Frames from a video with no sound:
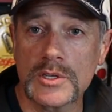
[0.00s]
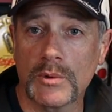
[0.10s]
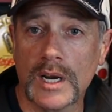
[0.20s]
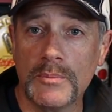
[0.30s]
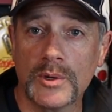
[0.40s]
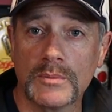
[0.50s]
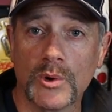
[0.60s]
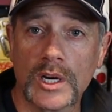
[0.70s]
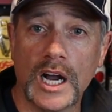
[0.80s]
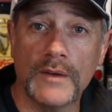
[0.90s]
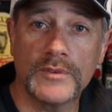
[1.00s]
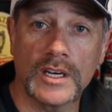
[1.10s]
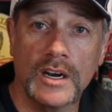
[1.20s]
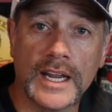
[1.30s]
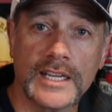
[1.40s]
so we're not putting more coffee
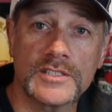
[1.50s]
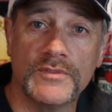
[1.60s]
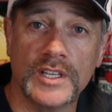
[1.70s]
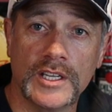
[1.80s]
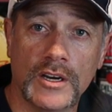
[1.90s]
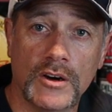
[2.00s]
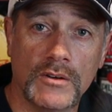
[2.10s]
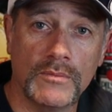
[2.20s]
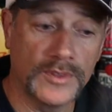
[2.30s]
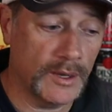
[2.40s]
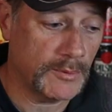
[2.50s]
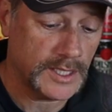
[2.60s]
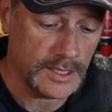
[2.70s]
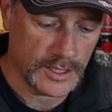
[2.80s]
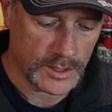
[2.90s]
in our next video than we
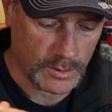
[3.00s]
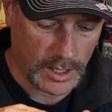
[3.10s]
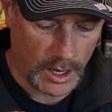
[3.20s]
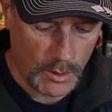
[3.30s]
did this one.